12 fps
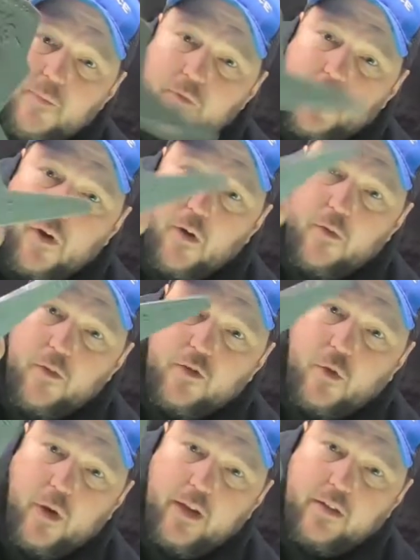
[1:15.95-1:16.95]
So there's
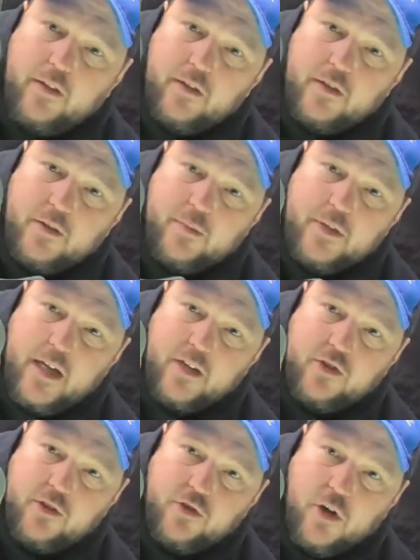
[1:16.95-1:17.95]
quite the
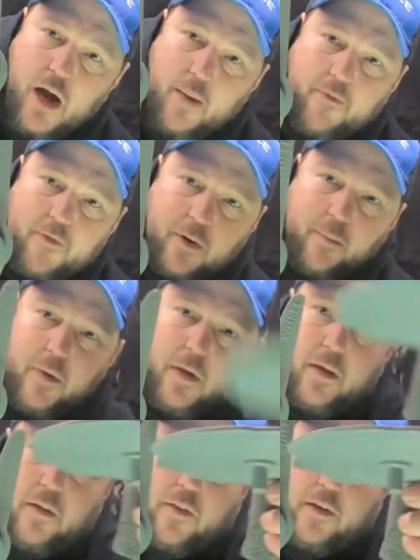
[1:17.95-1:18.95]
substantial drop from
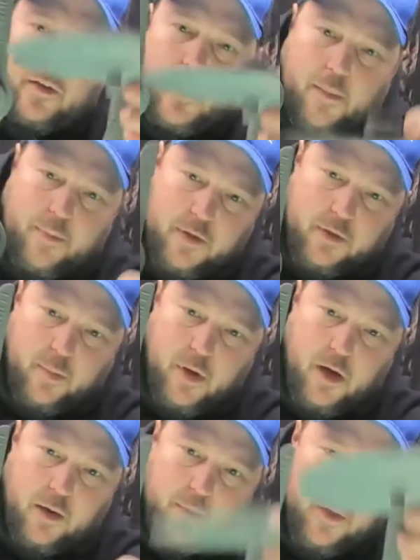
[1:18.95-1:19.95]
the top to the
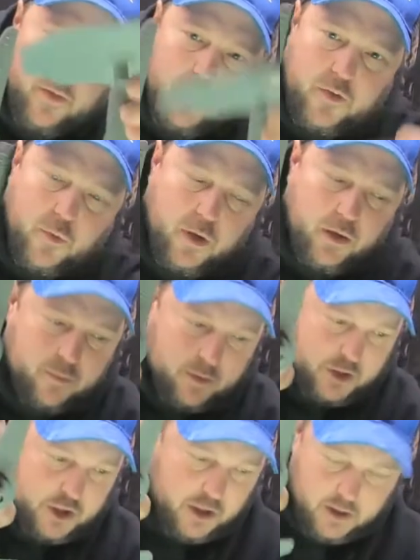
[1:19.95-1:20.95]
bottom on this one,
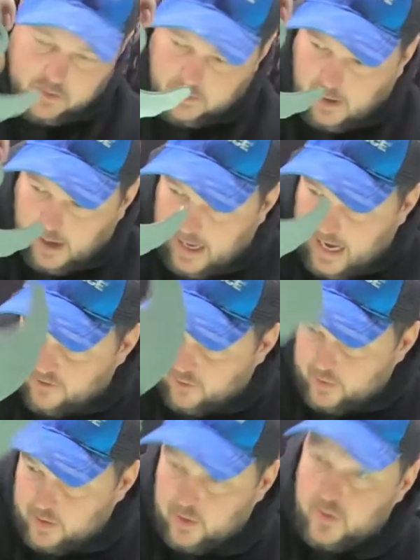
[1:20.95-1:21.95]
which I haven't
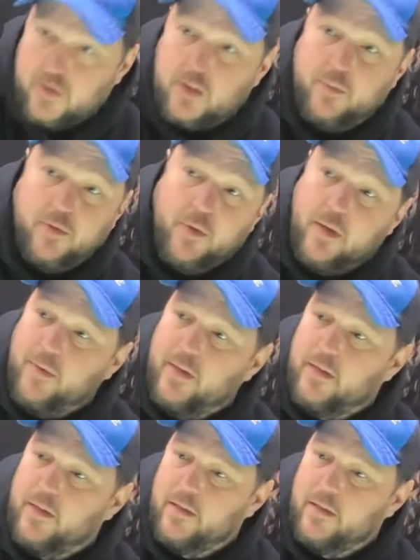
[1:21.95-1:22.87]
been using, but maybe